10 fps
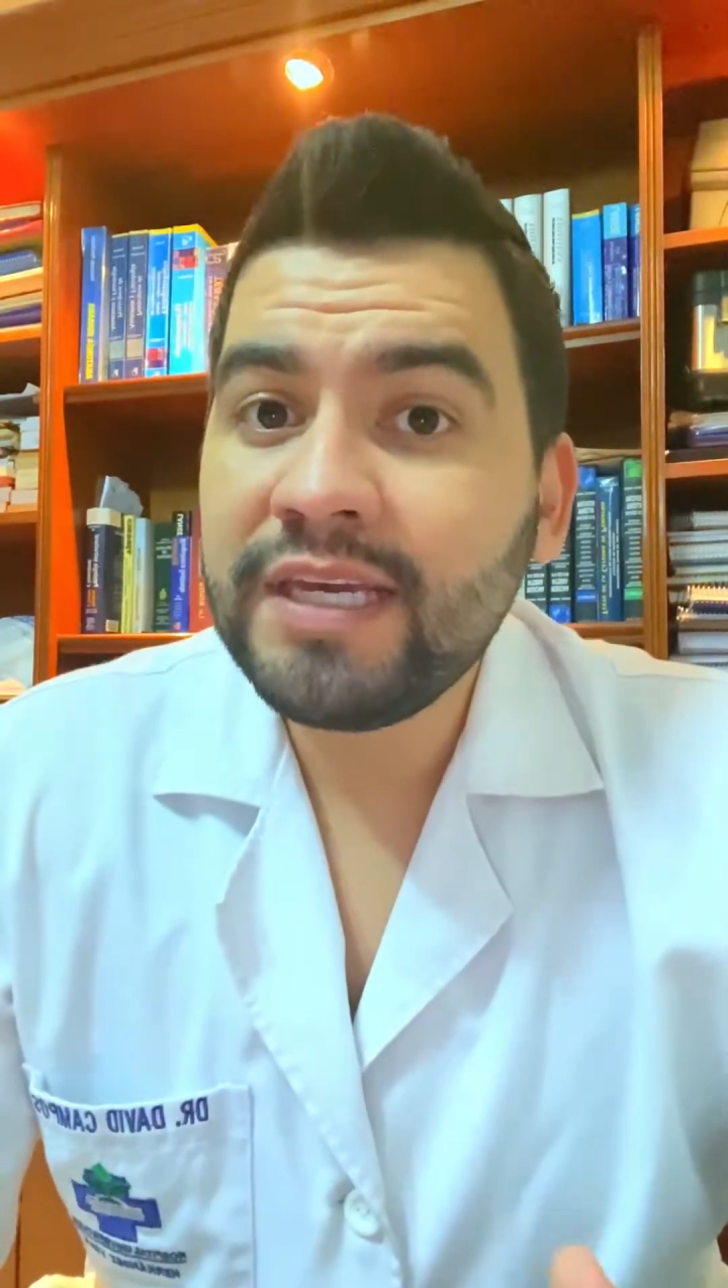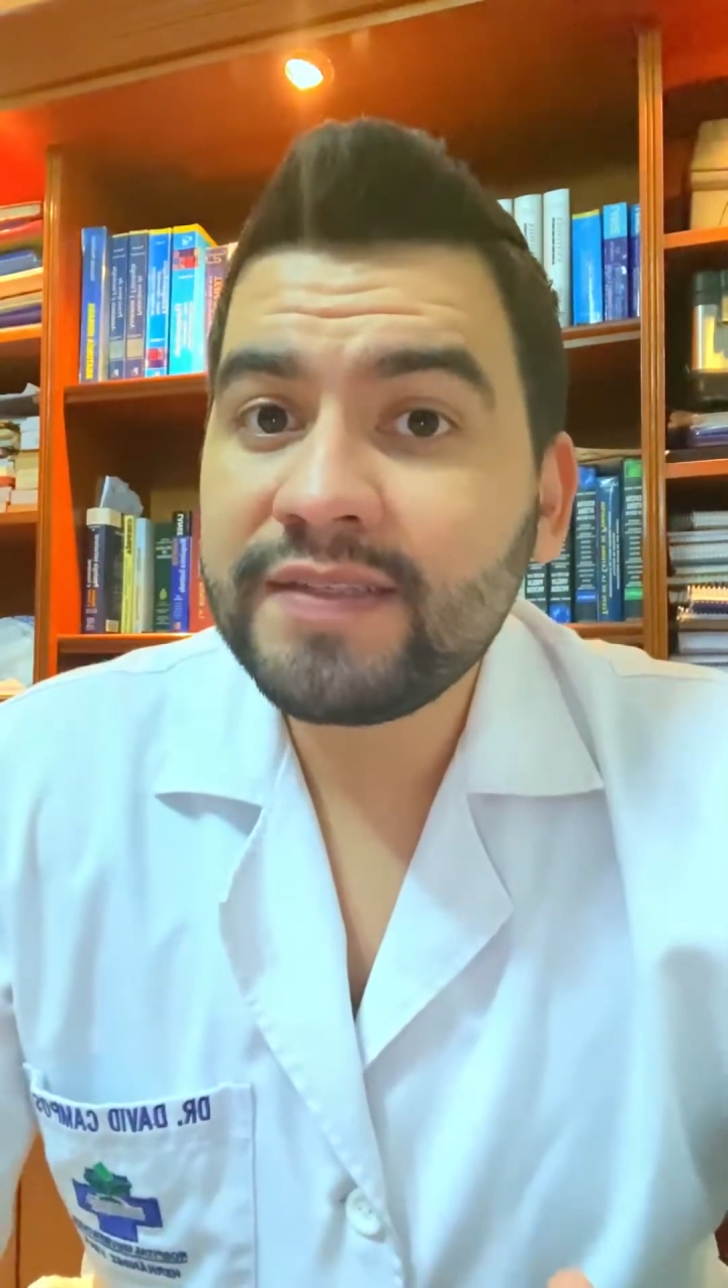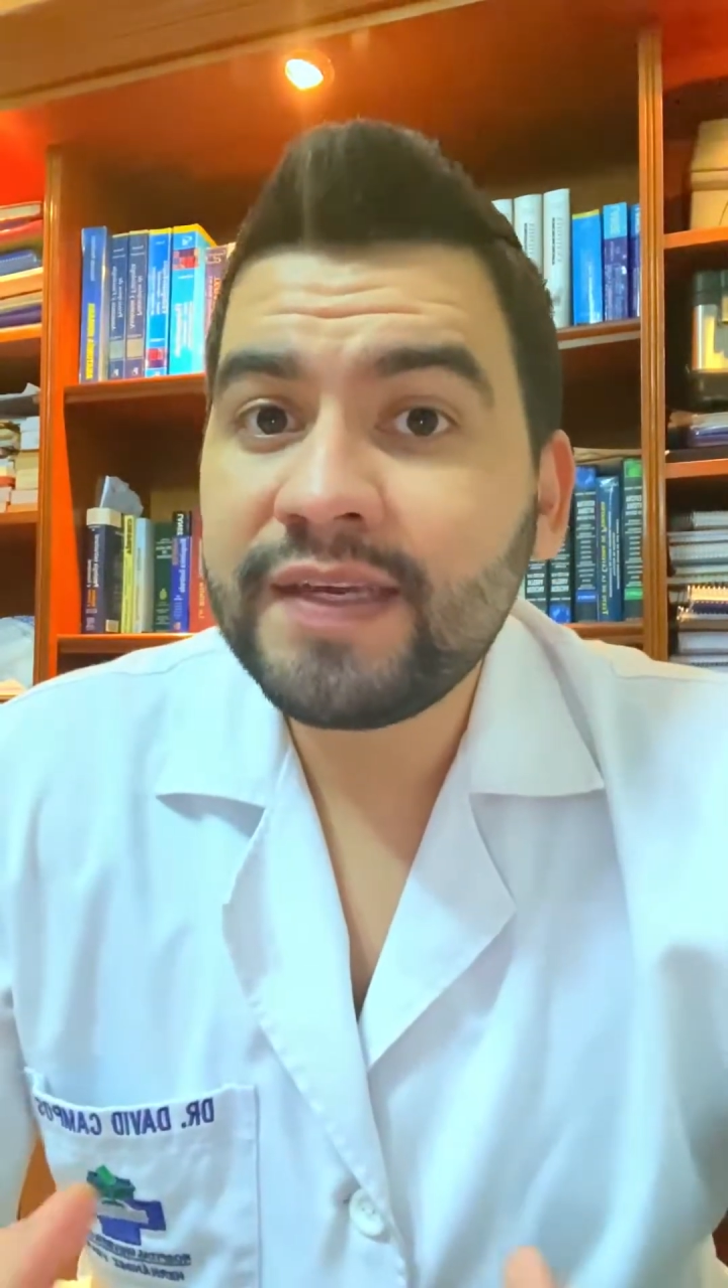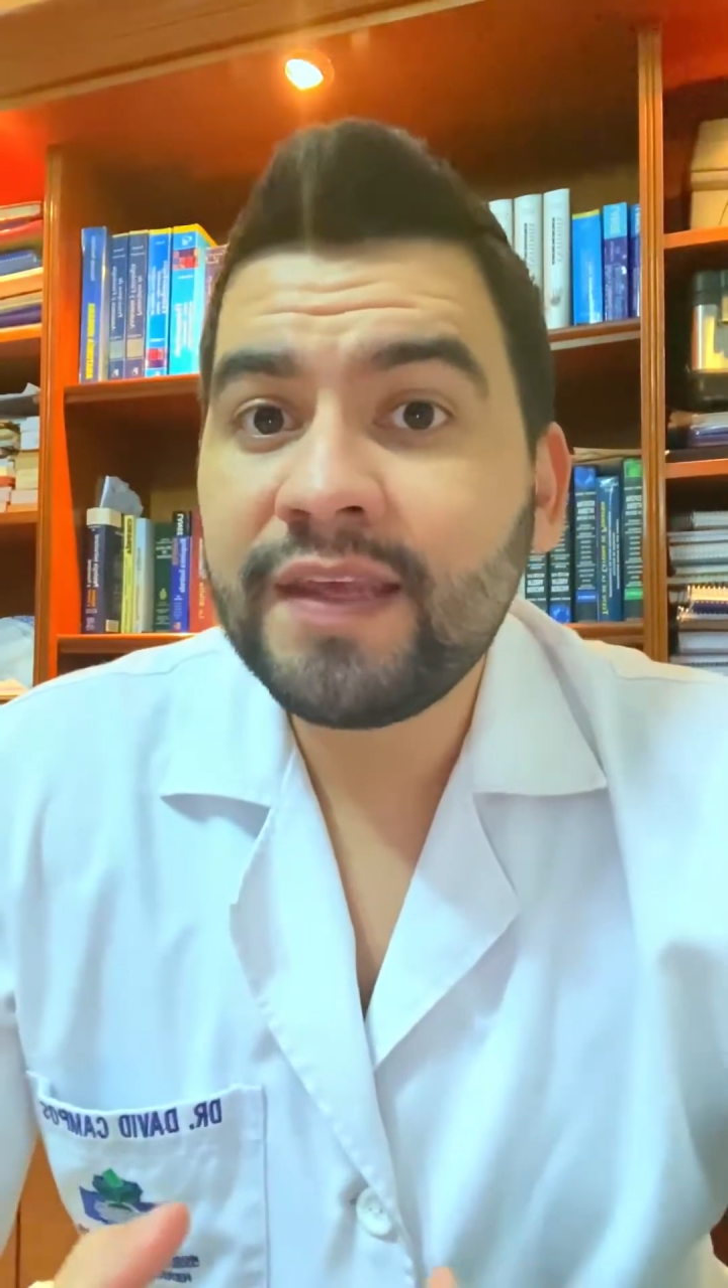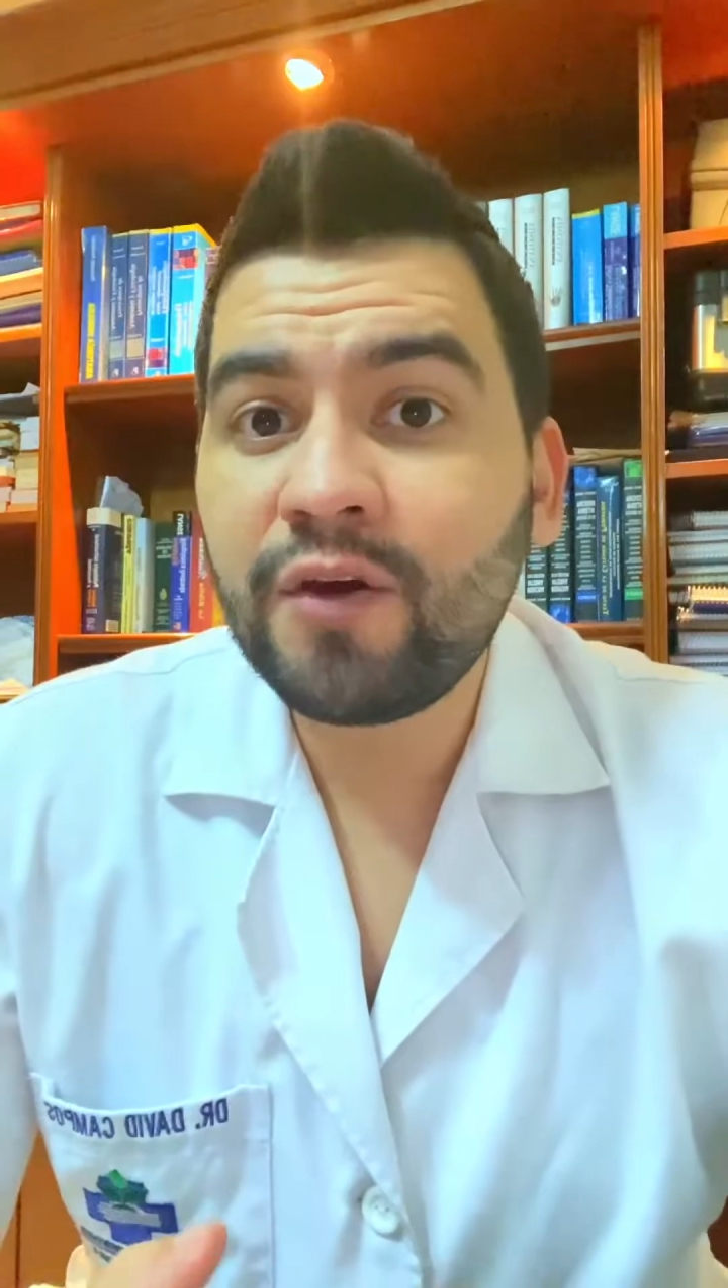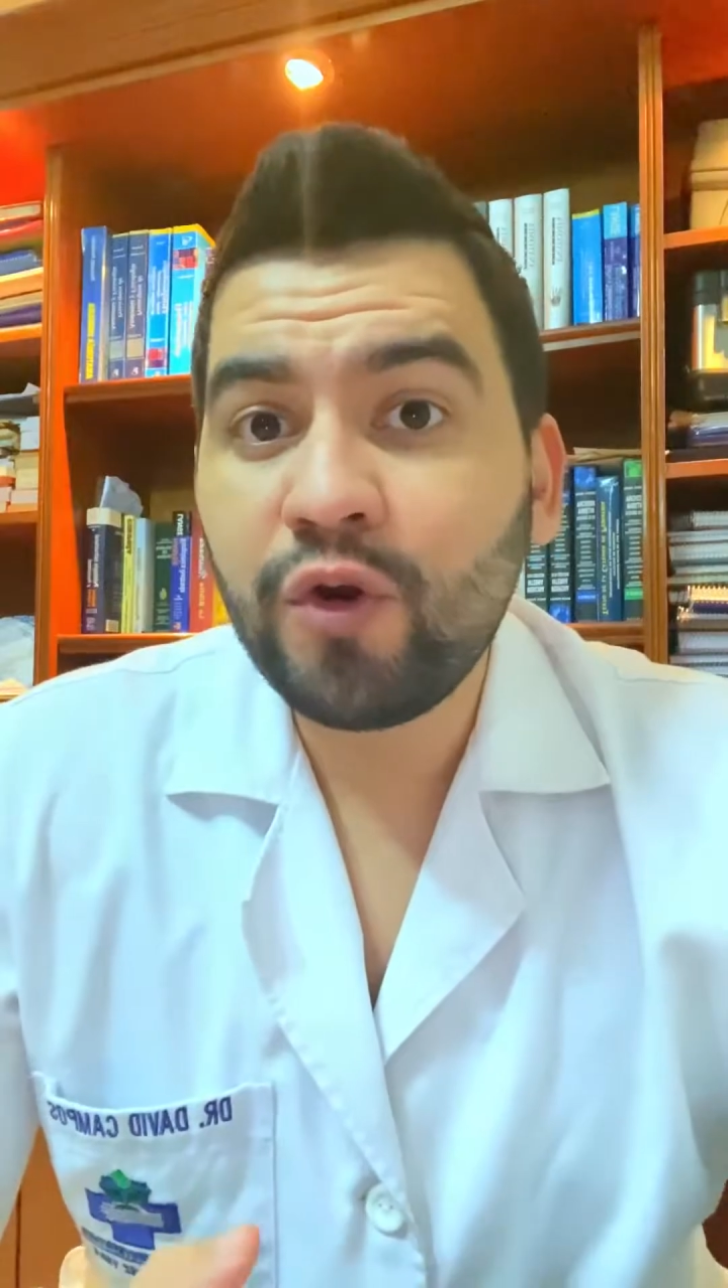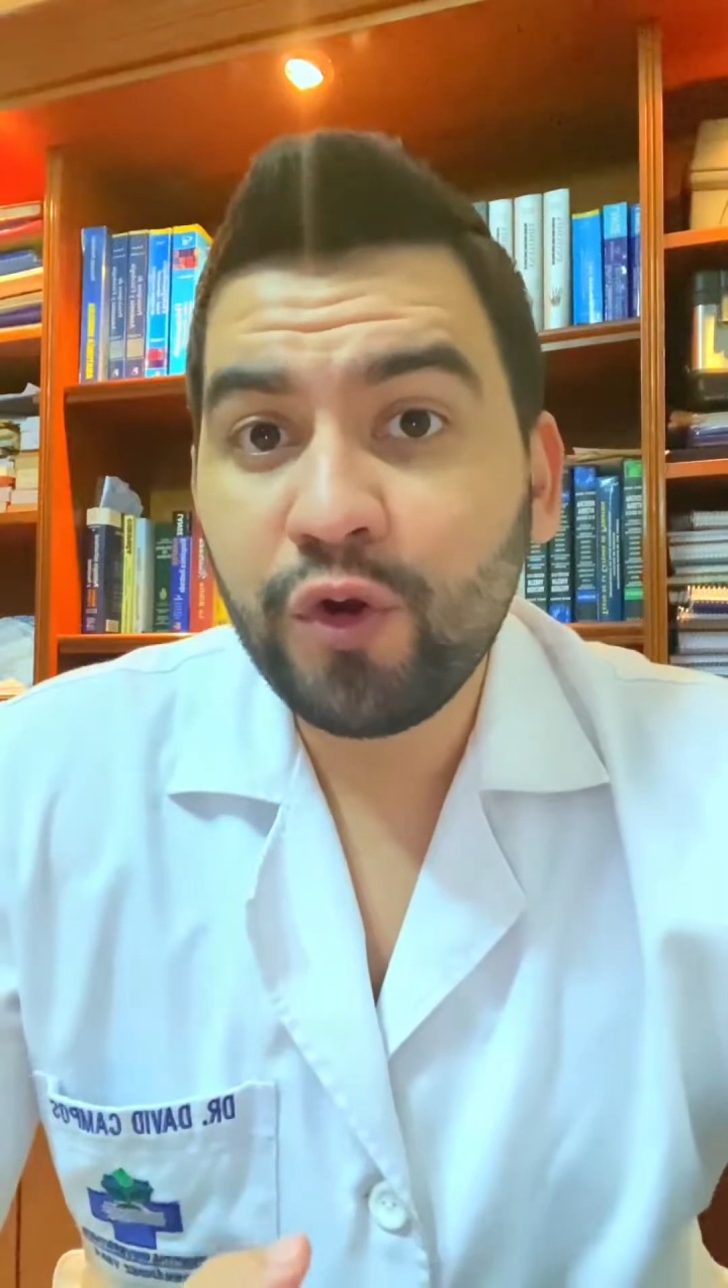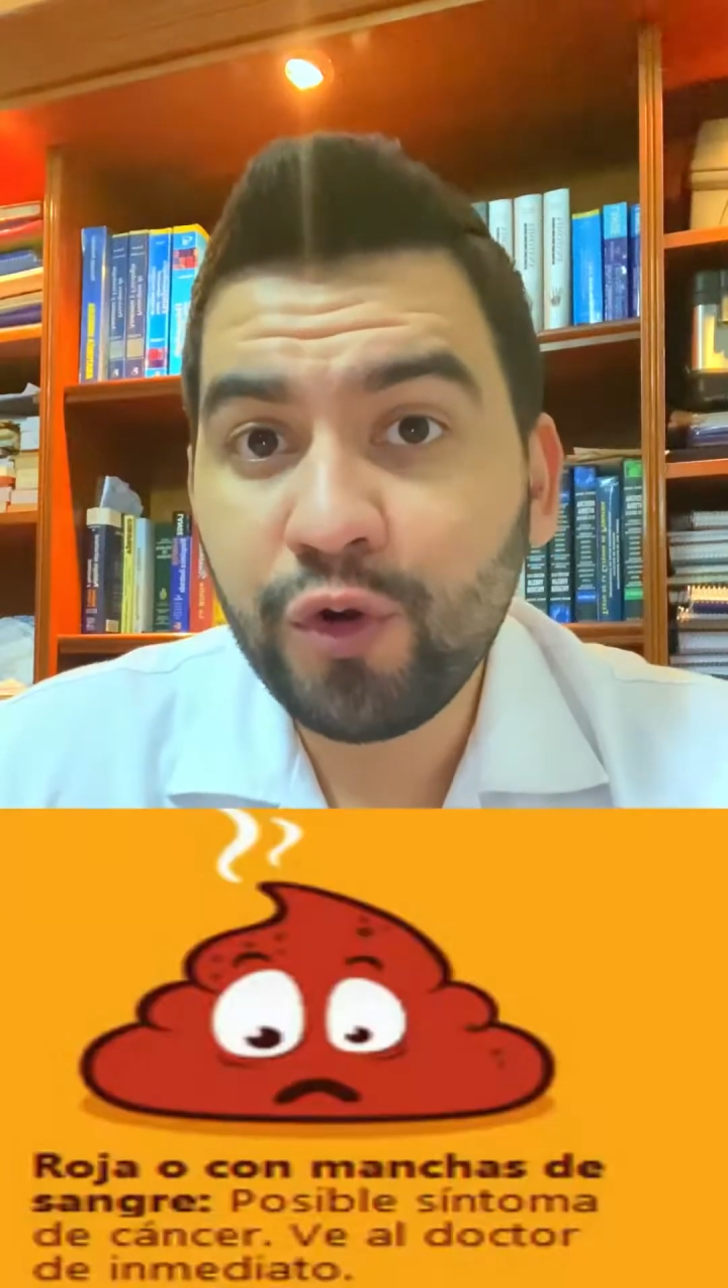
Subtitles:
red-colored